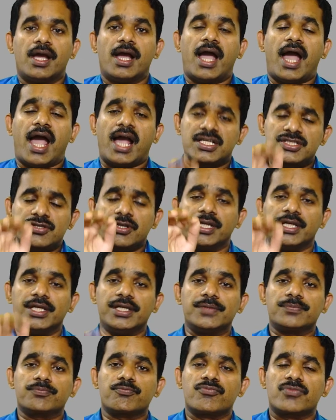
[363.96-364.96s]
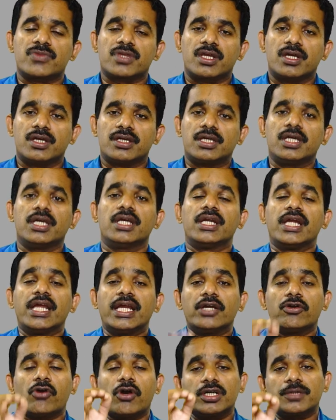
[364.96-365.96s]
Actually, he need
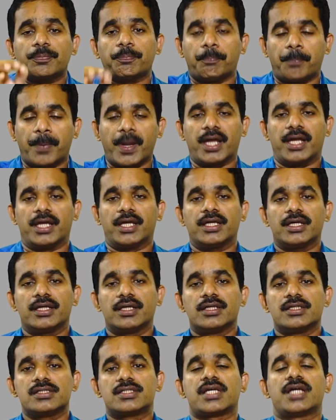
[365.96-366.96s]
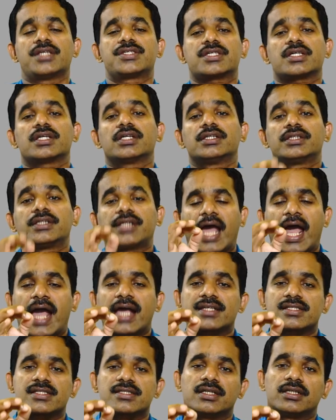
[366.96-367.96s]
not pay such
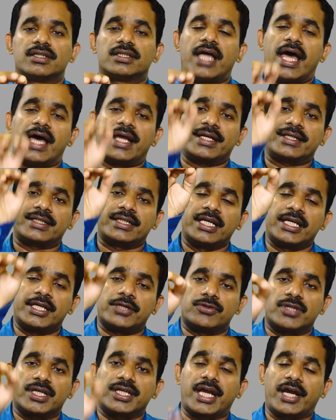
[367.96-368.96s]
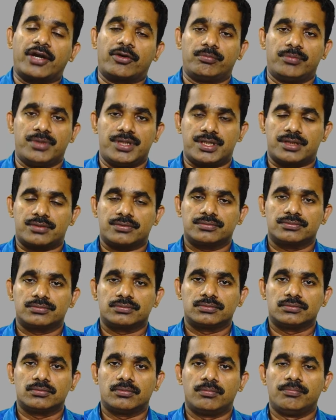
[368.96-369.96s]
tax directly to the government,
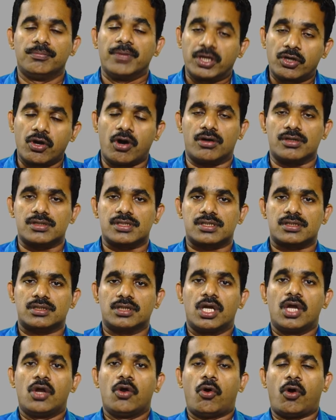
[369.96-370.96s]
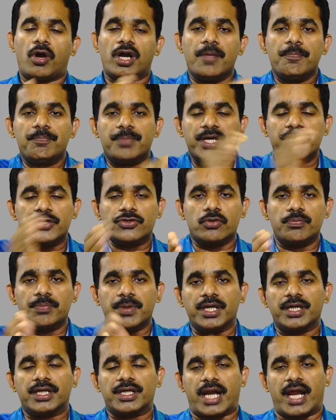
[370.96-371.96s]
because on a B two
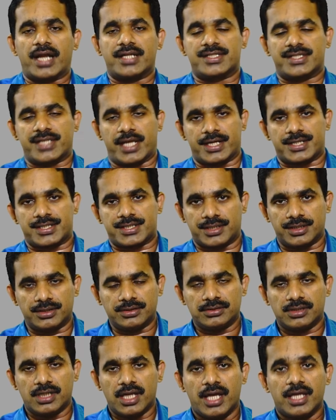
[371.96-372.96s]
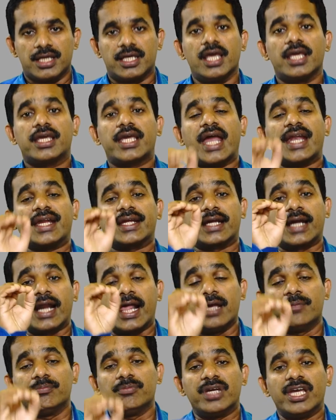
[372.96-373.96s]
B transaction, he can
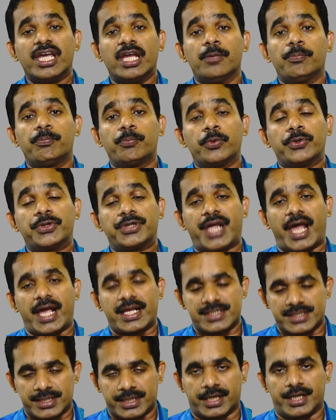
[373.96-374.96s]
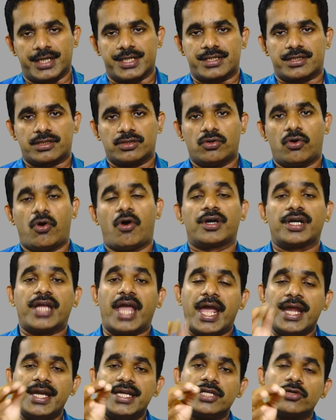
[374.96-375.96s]
claim input tax credit on
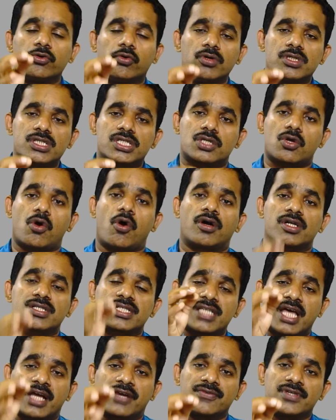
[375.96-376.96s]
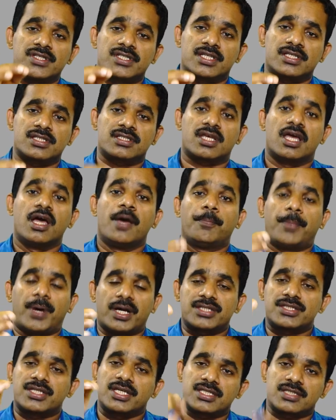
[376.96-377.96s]
any goods or services
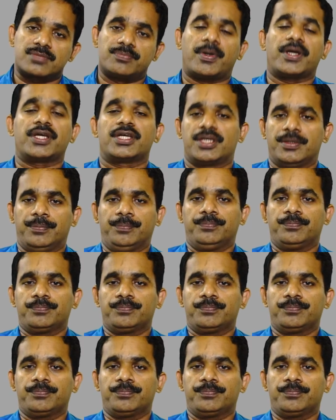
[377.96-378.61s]
purchased by him.